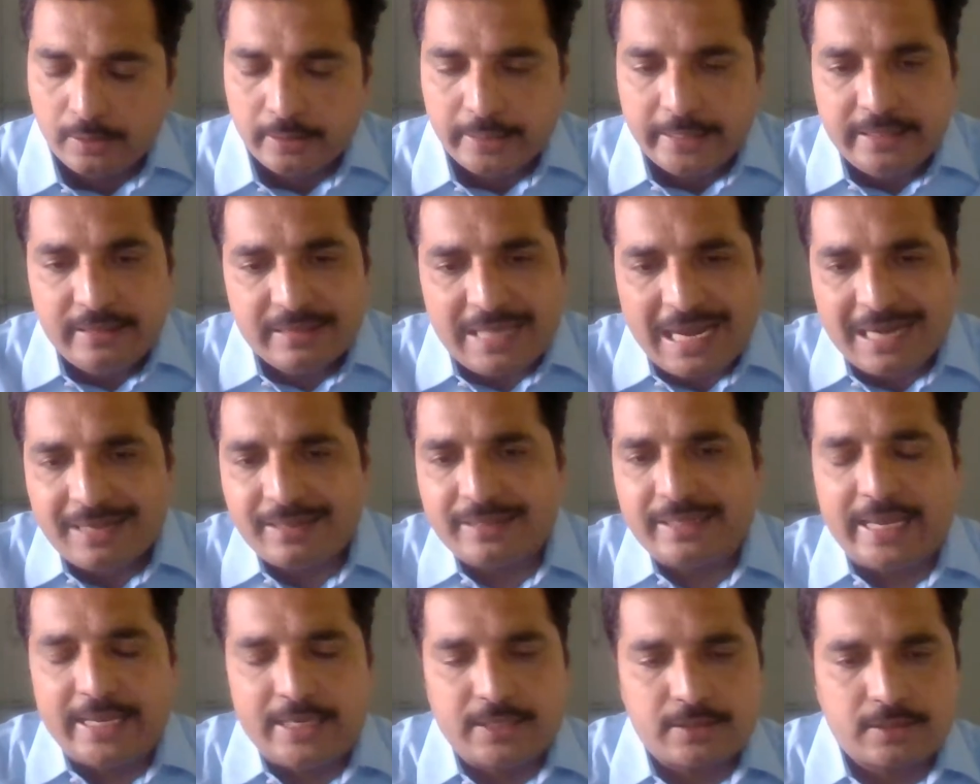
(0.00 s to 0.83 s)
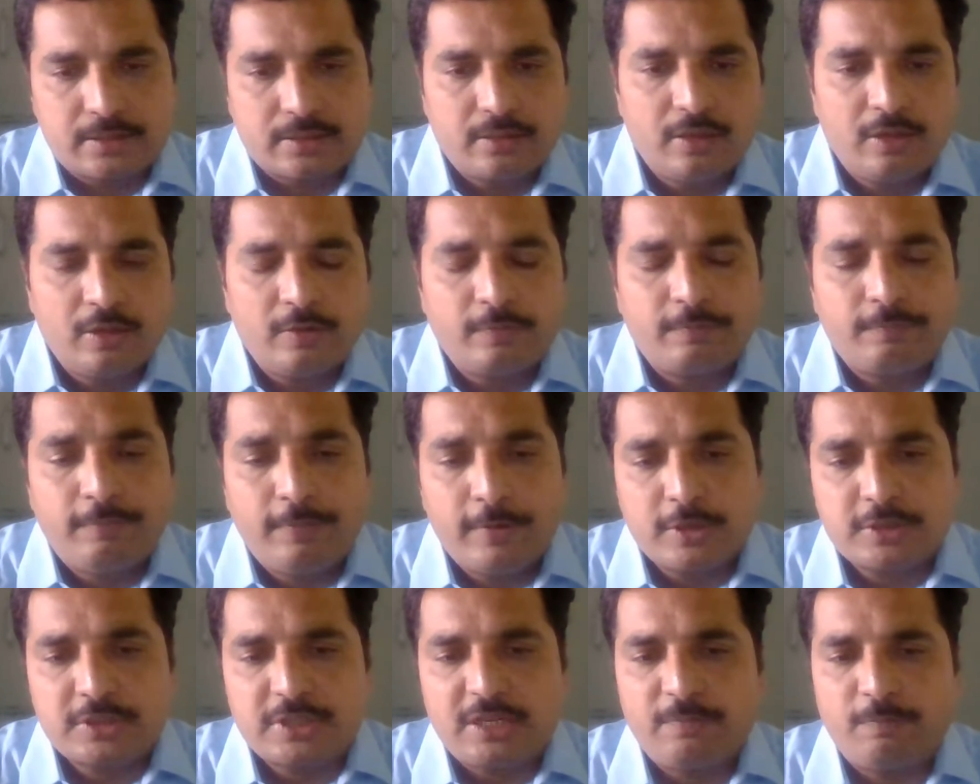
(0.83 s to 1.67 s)
In that case,
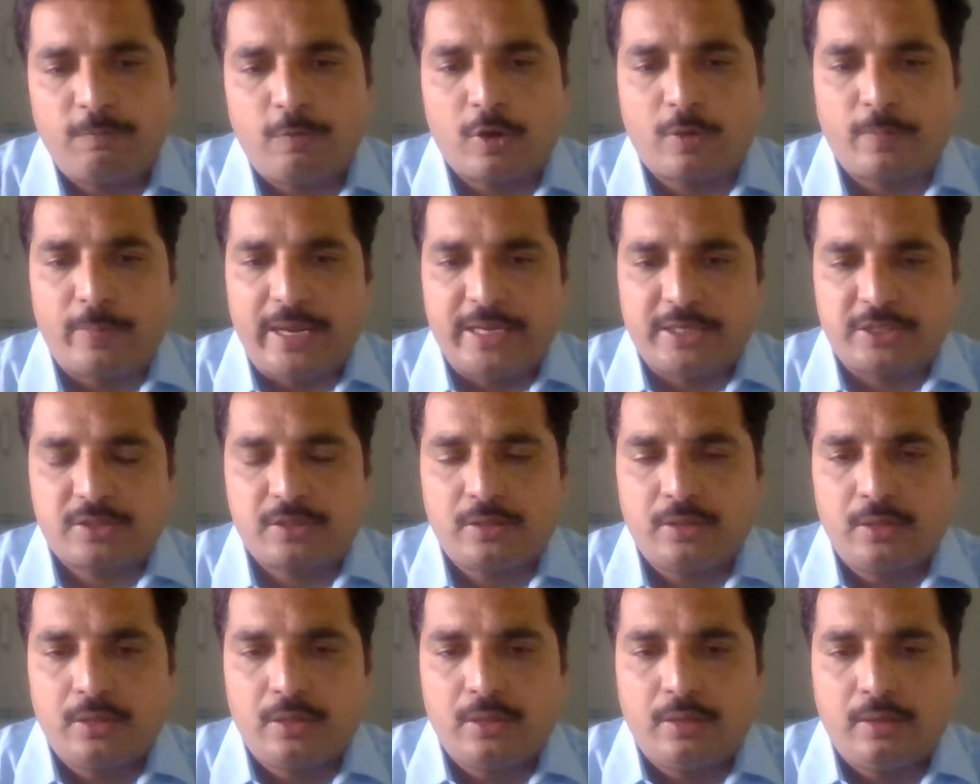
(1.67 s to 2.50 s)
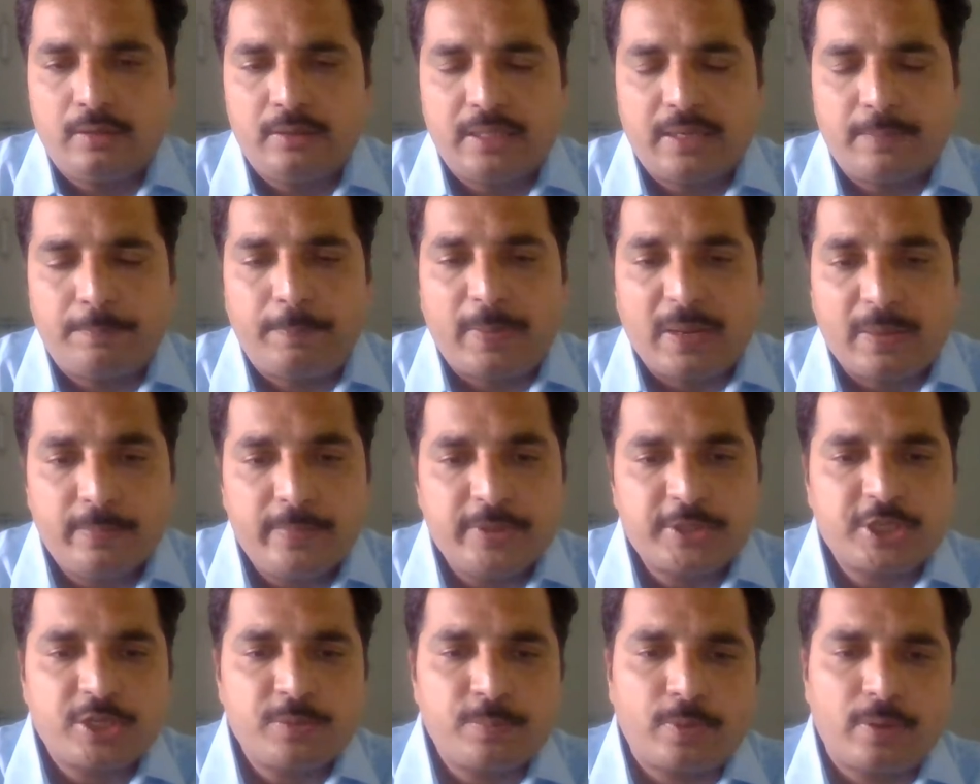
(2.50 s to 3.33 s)
first and foremost, the
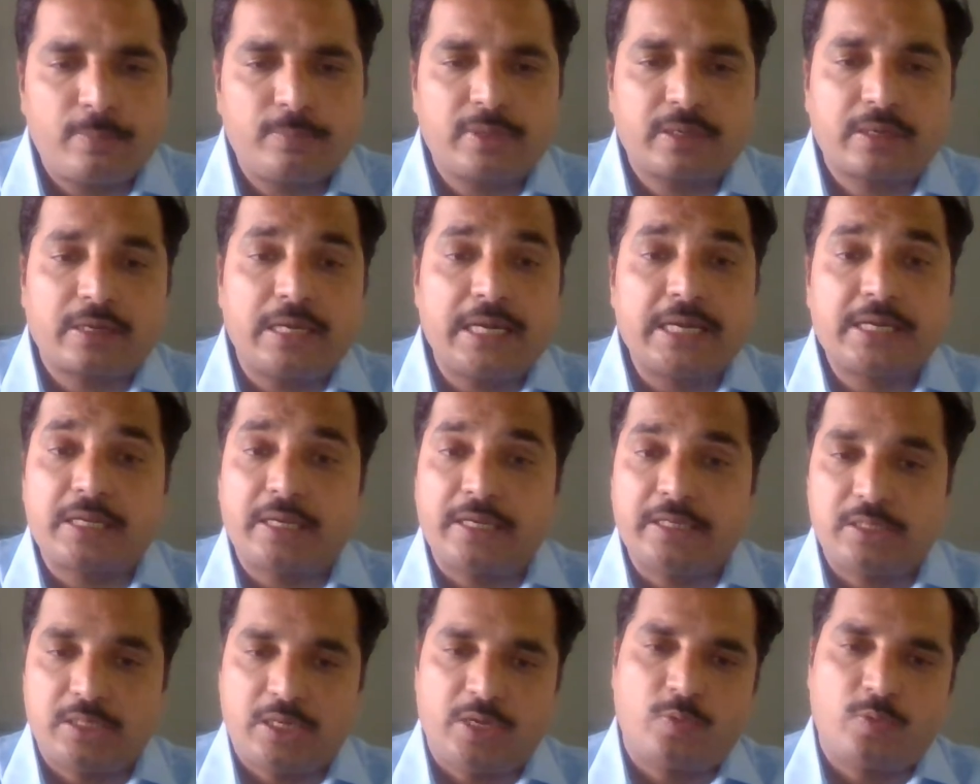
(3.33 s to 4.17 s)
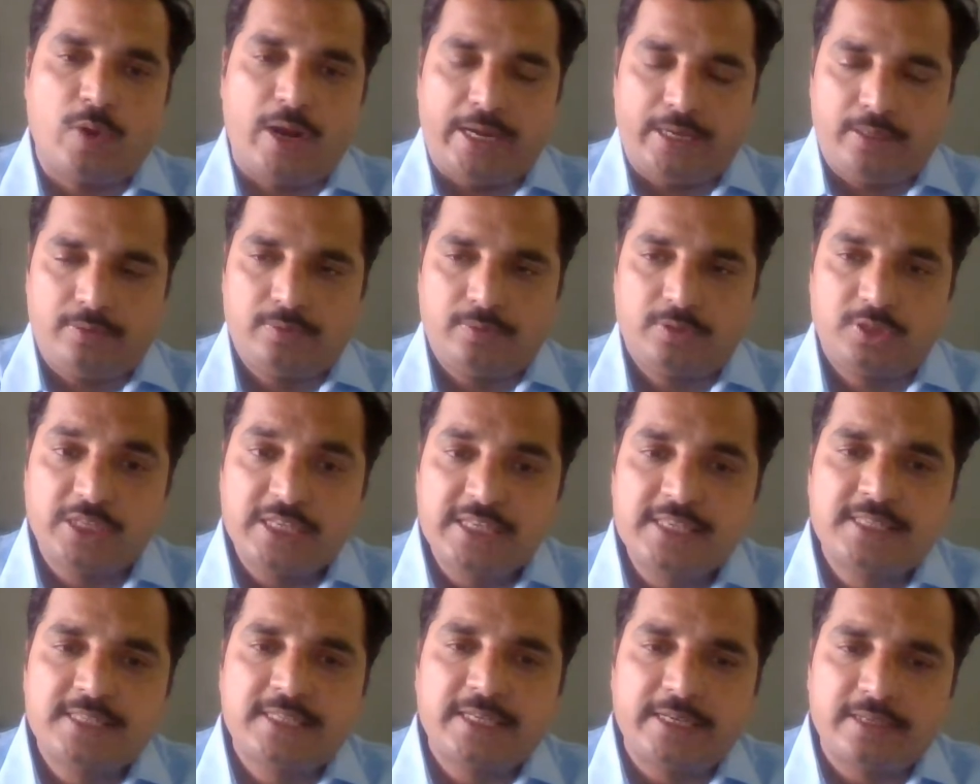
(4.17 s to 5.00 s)
permission from the collector is required.
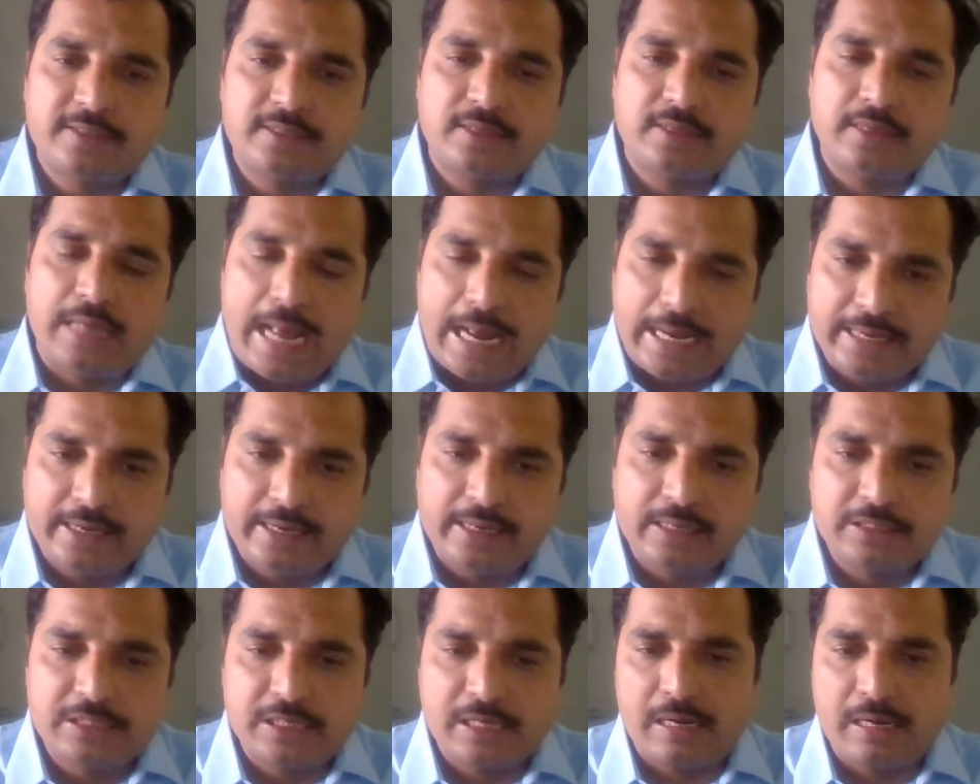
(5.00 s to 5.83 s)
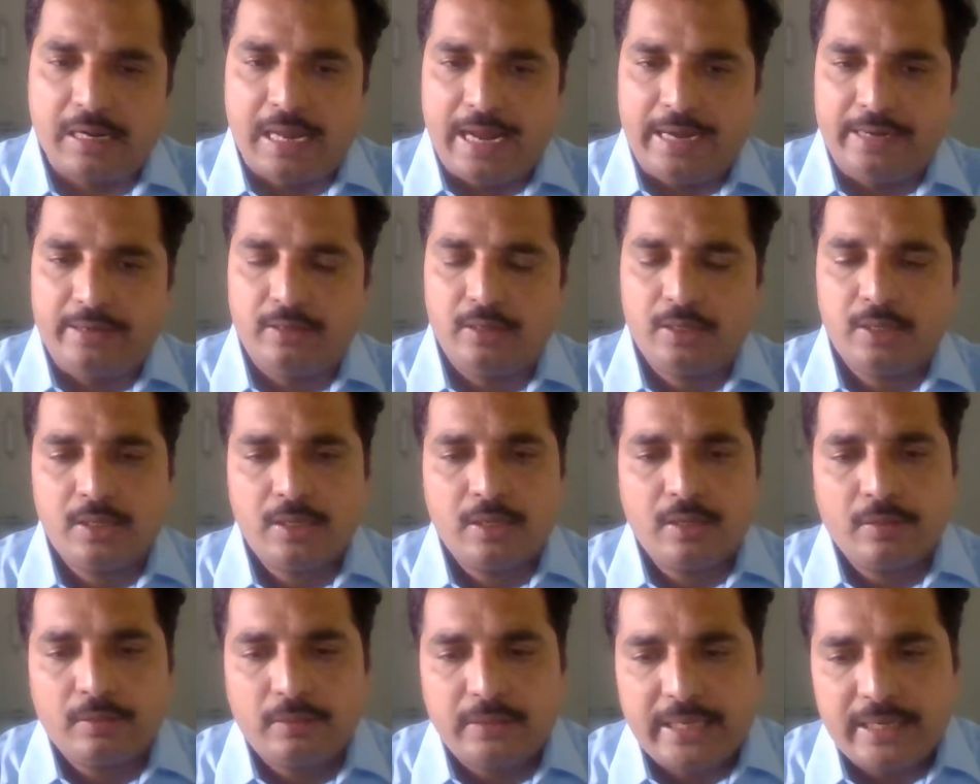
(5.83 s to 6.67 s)
Since it is an agricultural land,
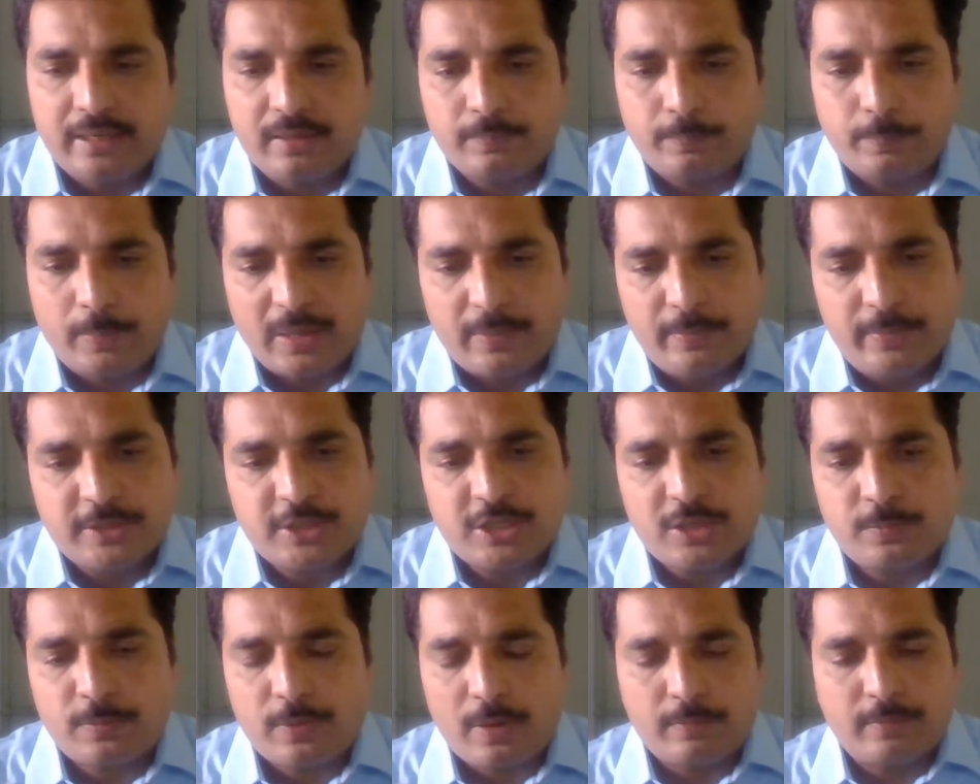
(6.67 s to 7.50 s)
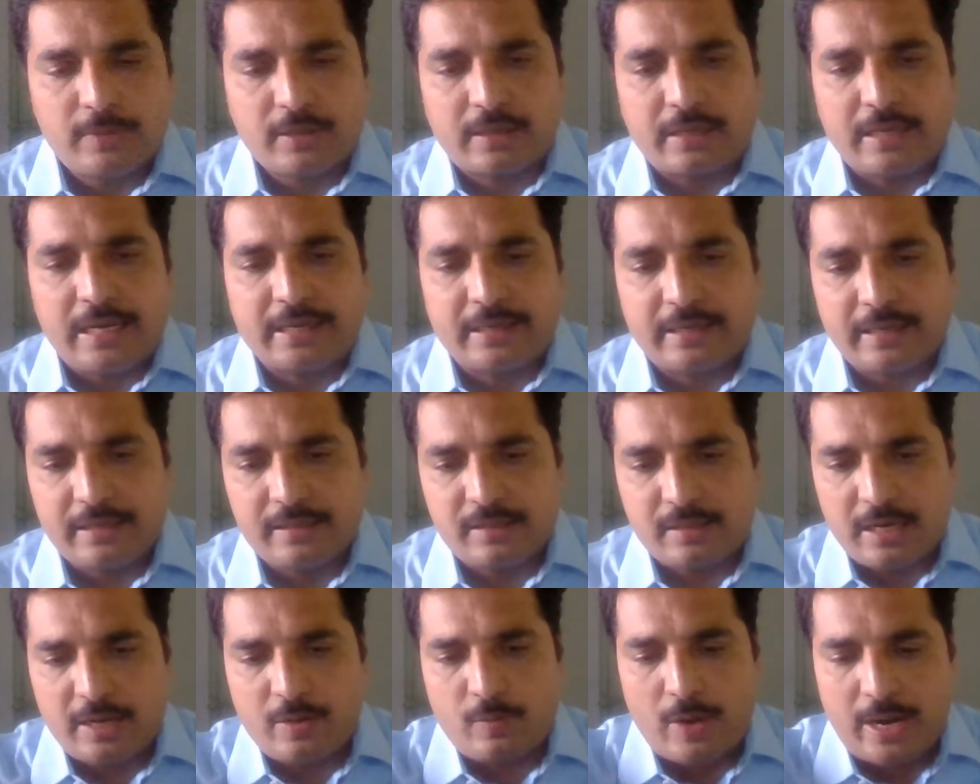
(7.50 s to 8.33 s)
then permission from the collector
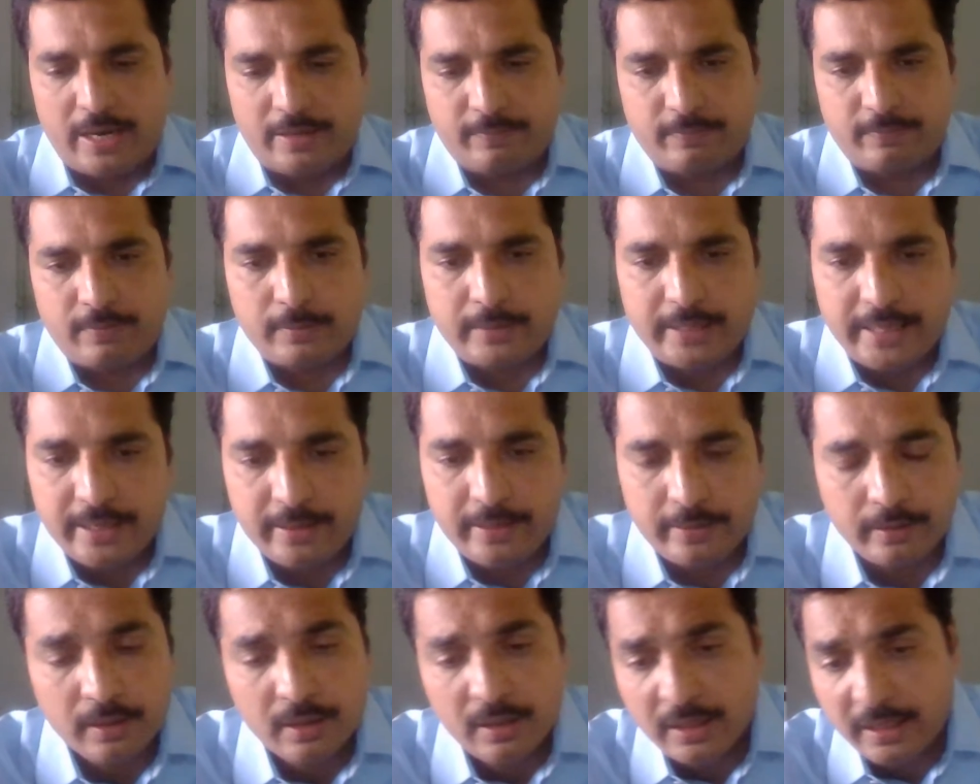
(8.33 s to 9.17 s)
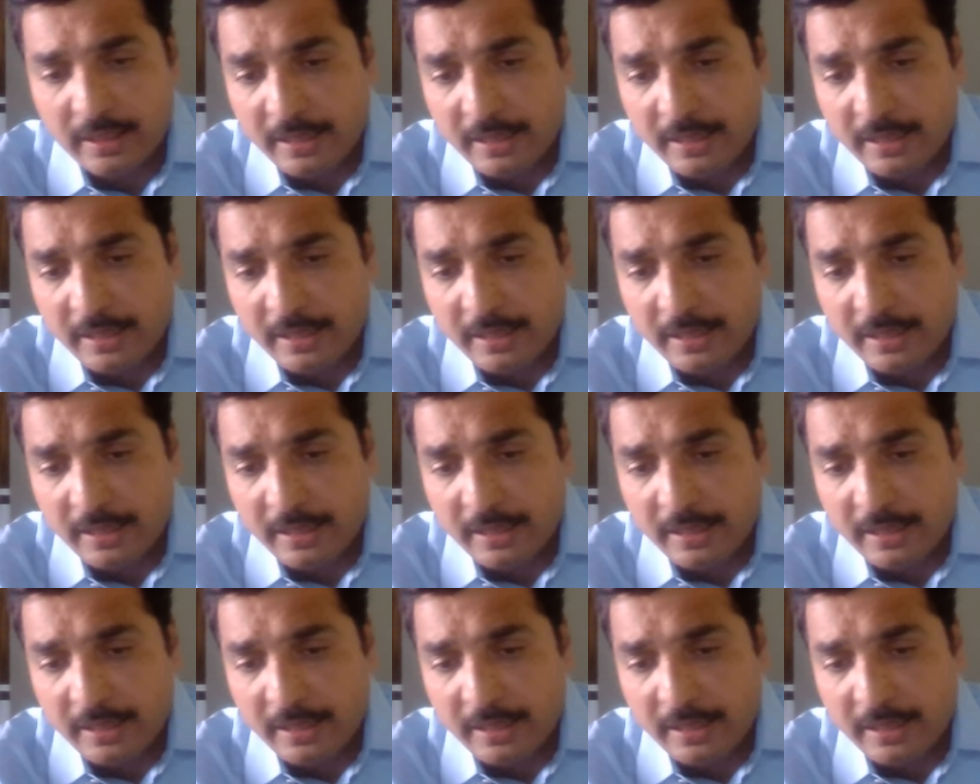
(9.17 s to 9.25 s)
is required for the any.